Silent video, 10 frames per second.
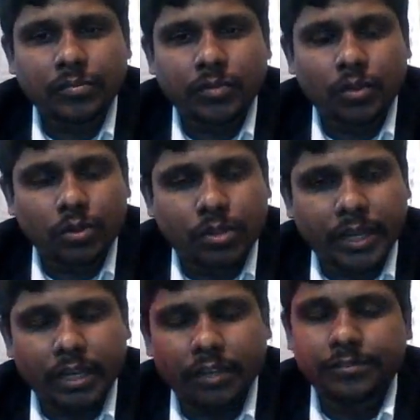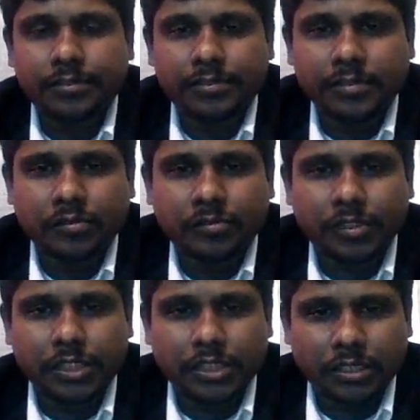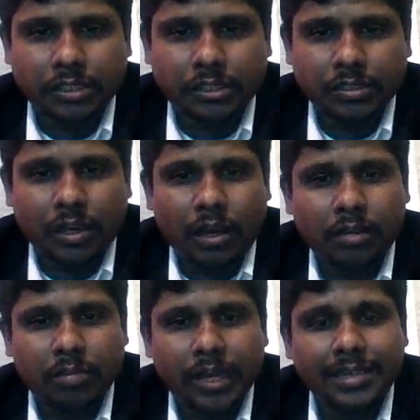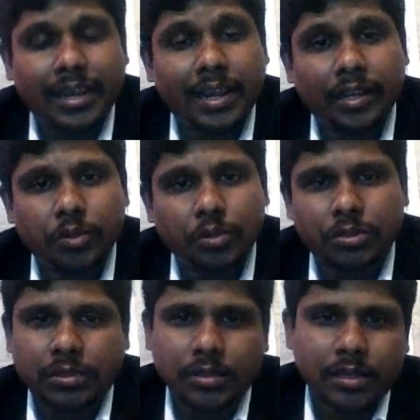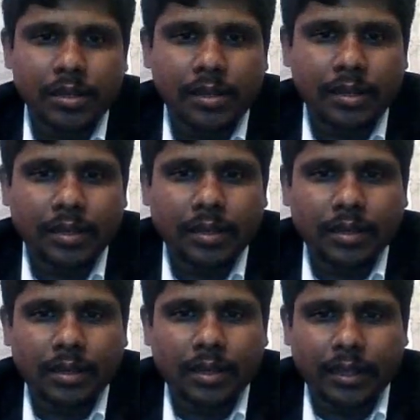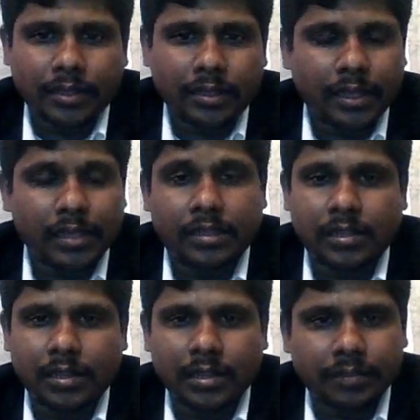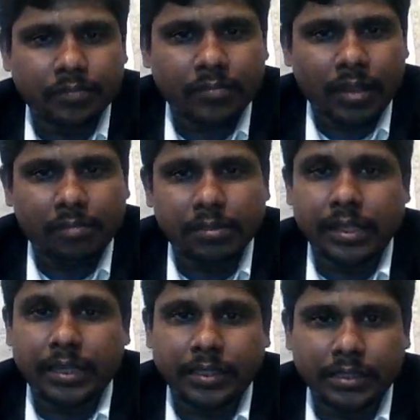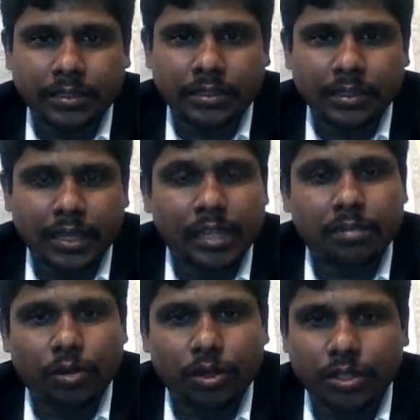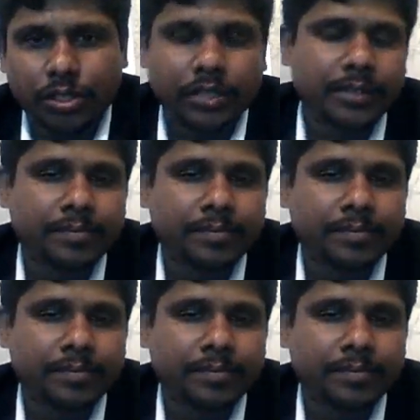those kind of features, or my daily use like health applications, health monitoring.